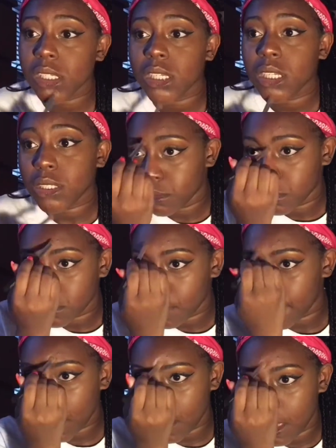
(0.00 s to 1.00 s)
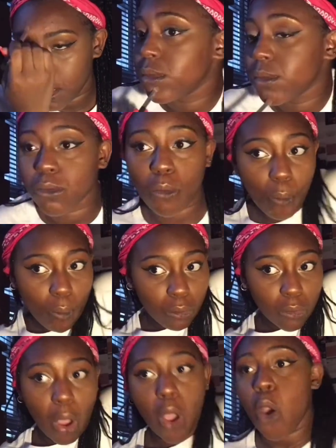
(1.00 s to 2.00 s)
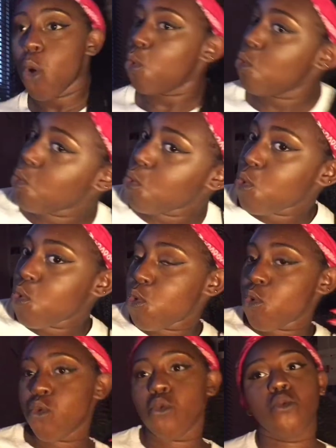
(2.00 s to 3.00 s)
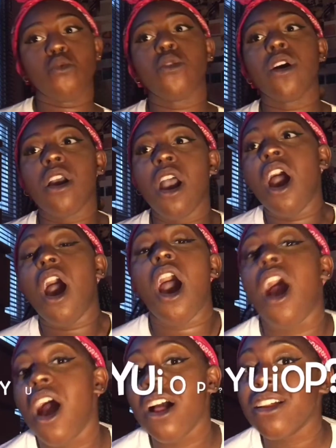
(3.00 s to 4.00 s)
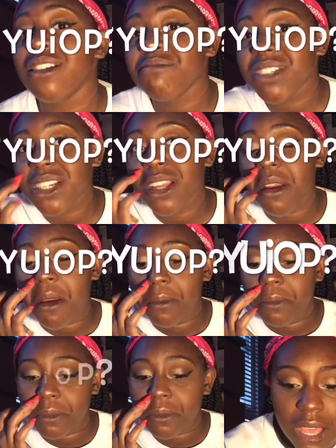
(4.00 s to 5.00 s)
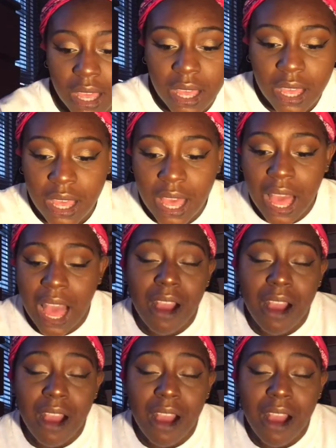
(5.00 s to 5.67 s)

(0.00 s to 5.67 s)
I